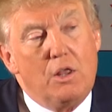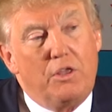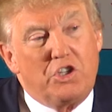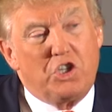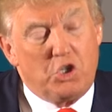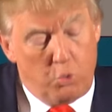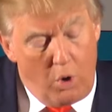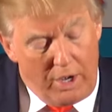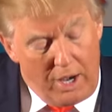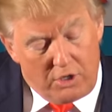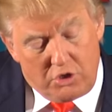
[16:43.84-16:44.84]
this is
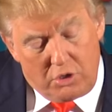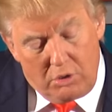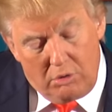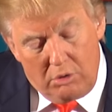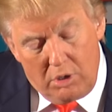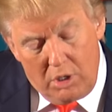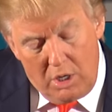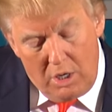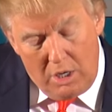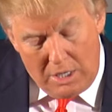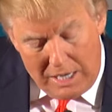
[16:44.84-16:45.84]
what has to
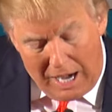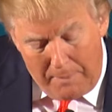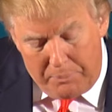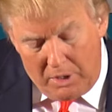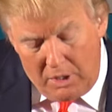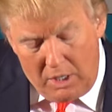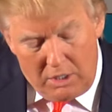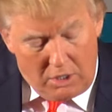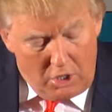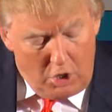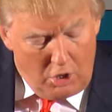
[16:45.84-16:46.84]
happen.
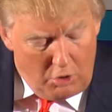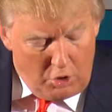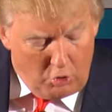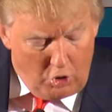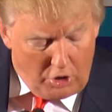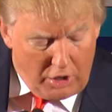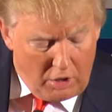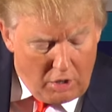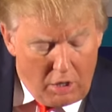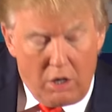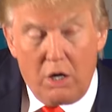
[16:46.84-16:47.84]
And you know, you look at
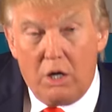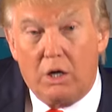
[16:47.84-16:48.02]
our